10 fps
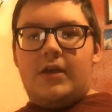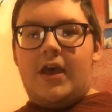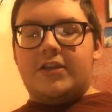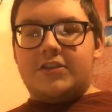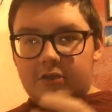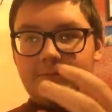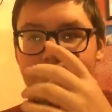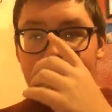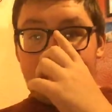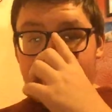at some
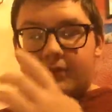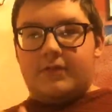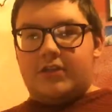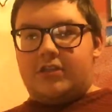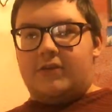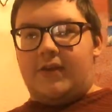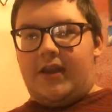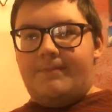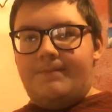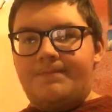point during the
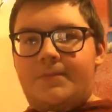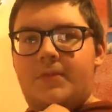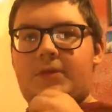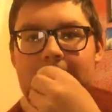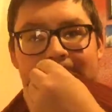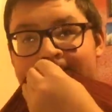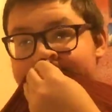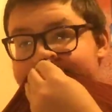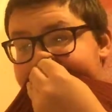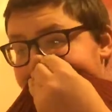stream,
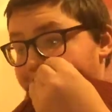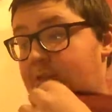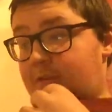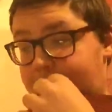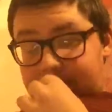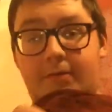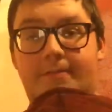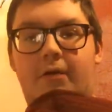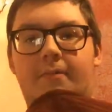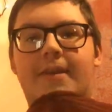probably
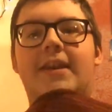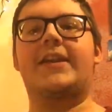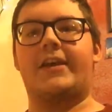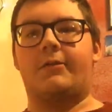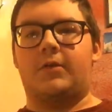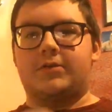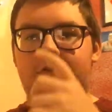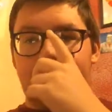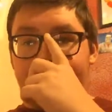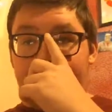about a minute later or
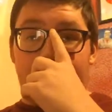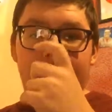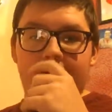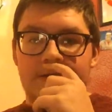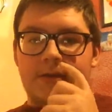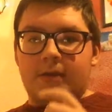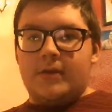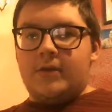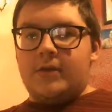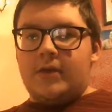something,
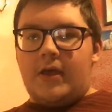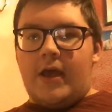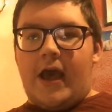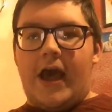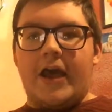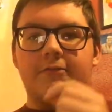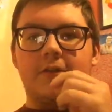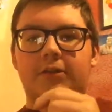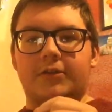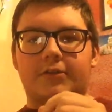
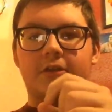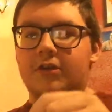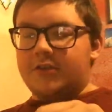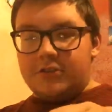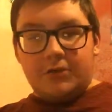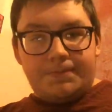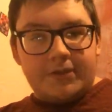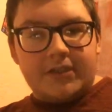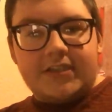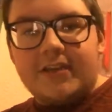don't
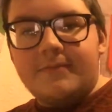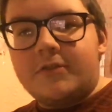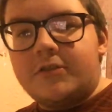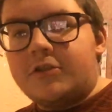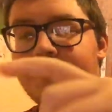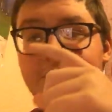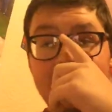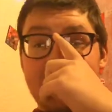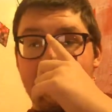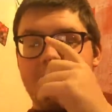put the
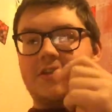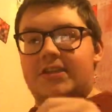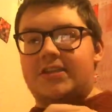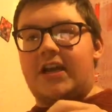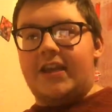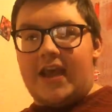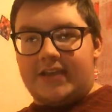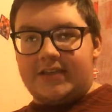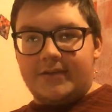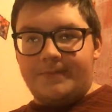teams in the chat
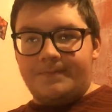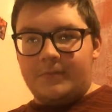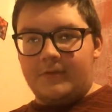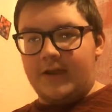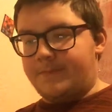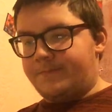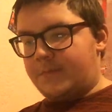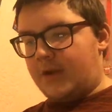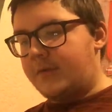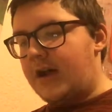yet, right?
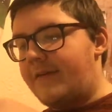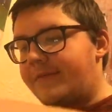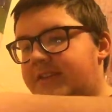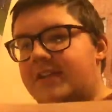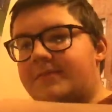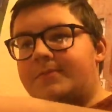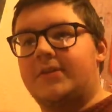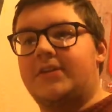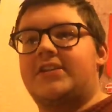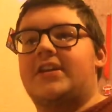I'm not having teams
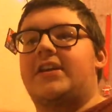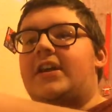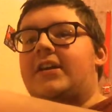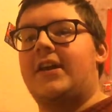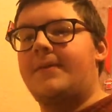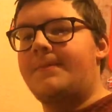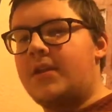put in the chat yet, okay?